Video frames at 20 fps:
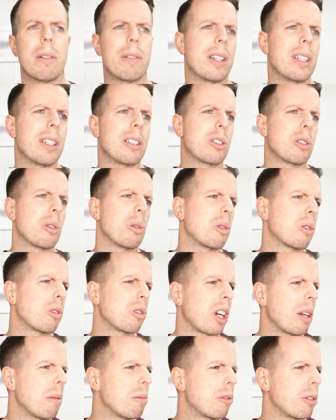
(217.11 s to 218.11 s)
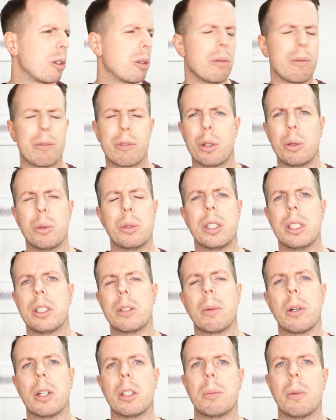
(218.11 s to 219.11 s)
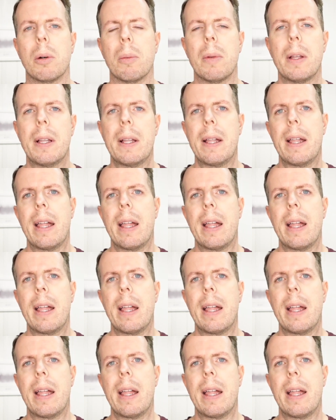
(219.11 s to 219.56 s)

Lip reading: I think there's sort of grapefruit and fruits in Spicebomb.